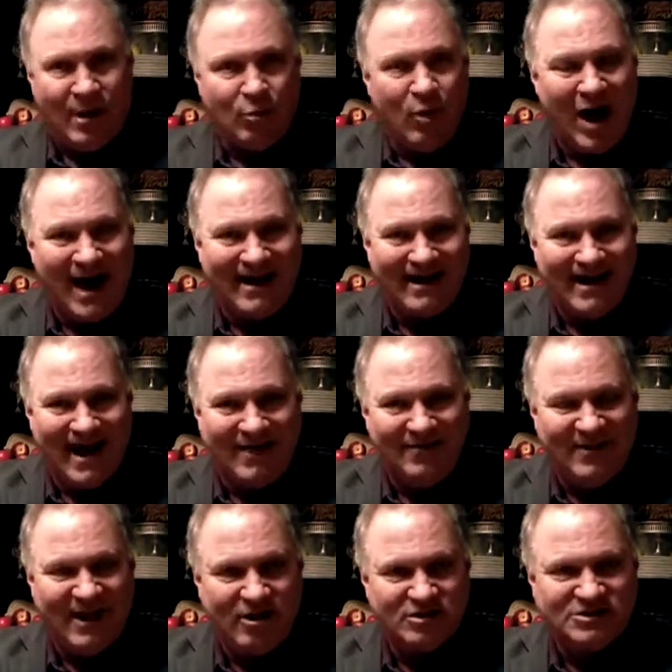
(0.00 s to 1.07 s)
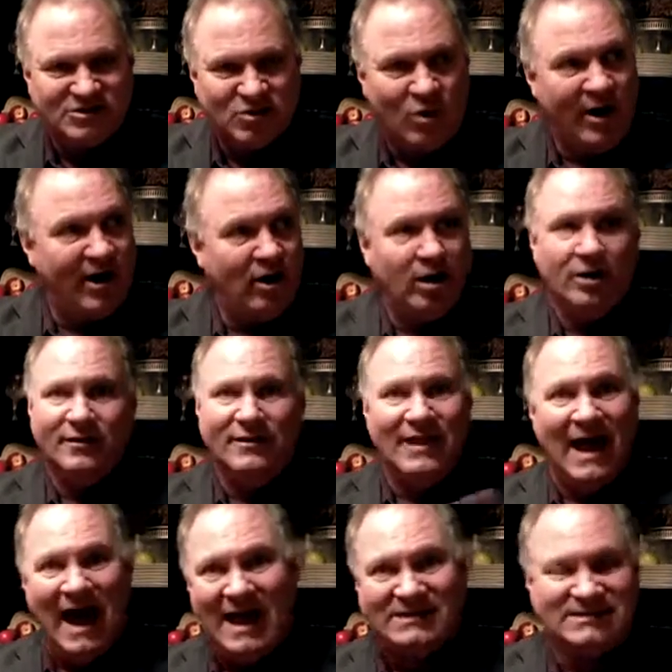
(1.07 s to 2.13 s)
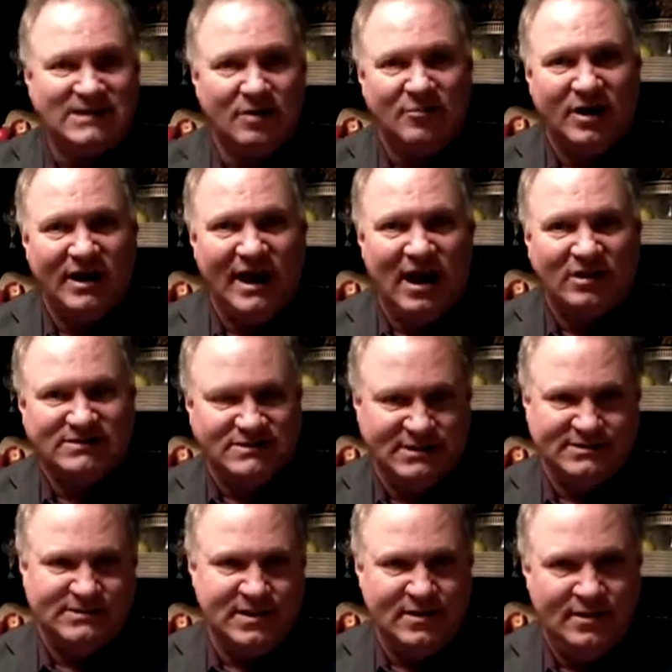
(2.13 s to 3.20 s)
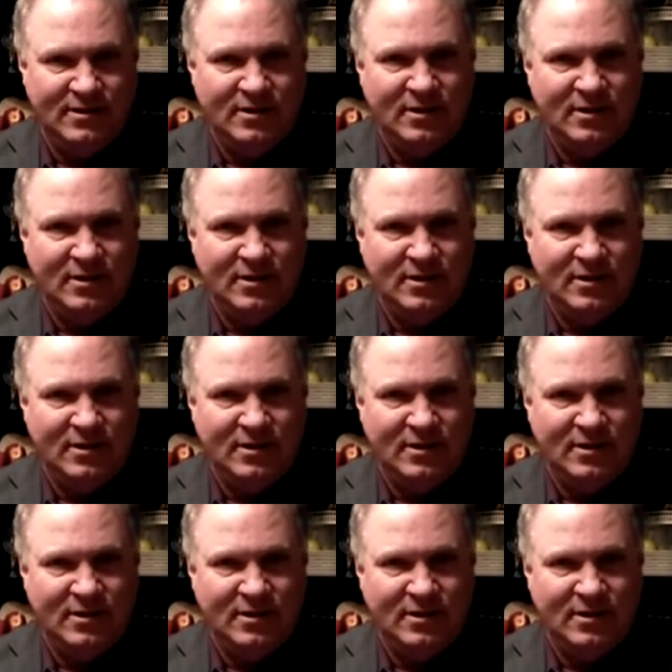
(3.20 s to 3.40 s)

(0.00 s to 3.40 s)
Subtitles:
they want it on their soil, not somebody else's.